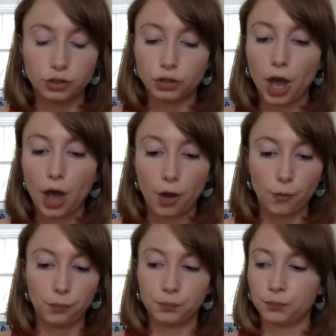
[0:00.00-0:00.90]

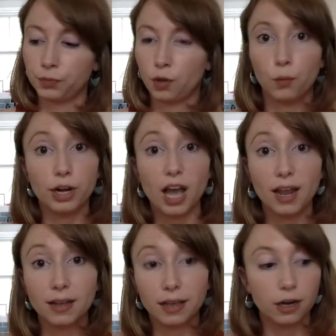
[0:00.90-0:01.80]
So we're
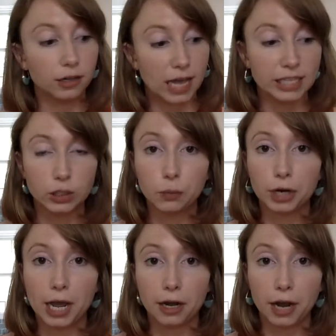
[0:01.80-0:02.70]
not in our classroom,
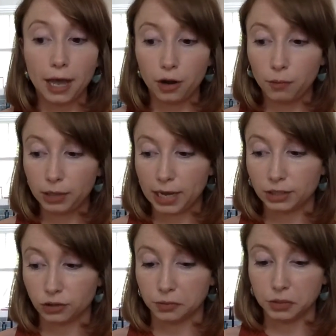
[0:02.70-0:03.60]
we're at our at-home
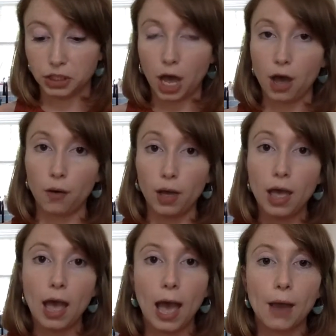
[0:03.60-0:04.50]
classroom. So
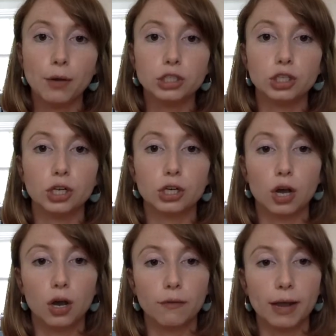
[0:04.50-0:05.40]
I want you to
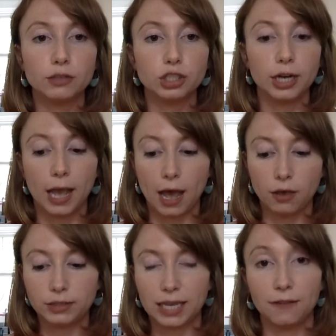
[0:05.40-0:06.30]
go around your
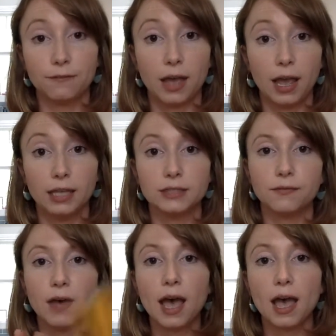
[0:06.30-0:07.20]
house and find
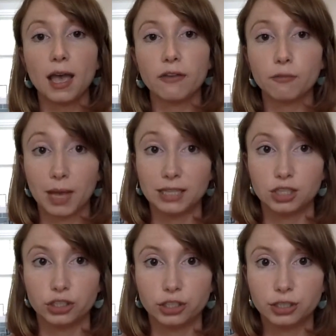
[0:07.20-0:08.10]
5
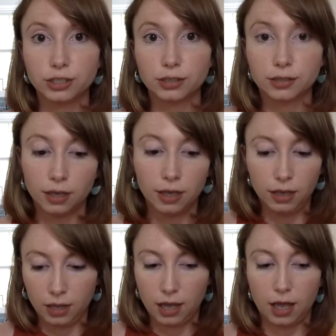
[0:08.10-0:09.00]
pencils.
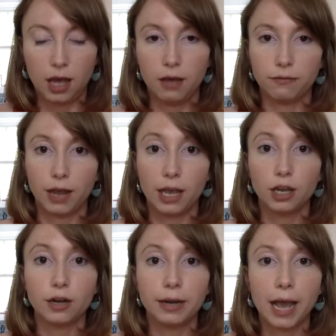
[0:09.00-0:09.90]
All right,
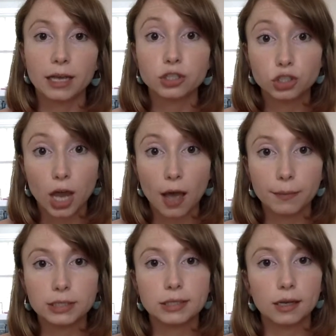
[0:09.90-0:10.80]
your next job
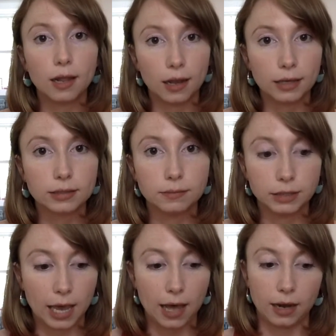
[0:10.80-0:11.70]
is to collect some
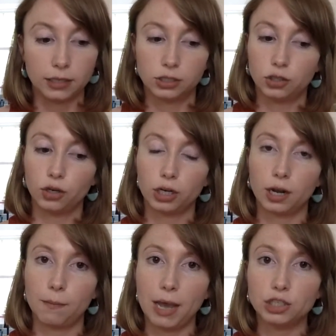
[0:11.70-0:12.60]
data. So you're
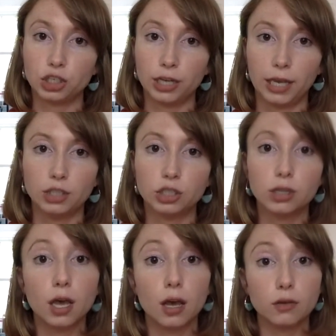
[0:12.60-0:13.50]
going to measure each
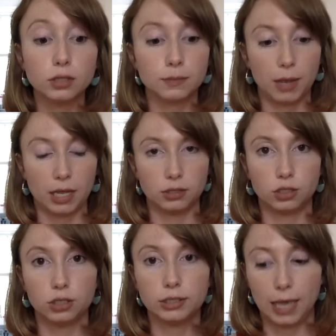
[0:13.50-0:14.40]
of those
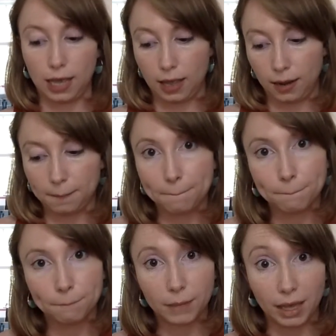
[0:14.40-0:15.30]
pencils in
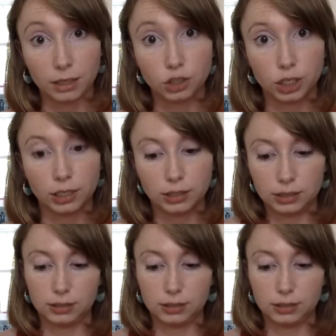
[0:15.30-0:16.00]
inches.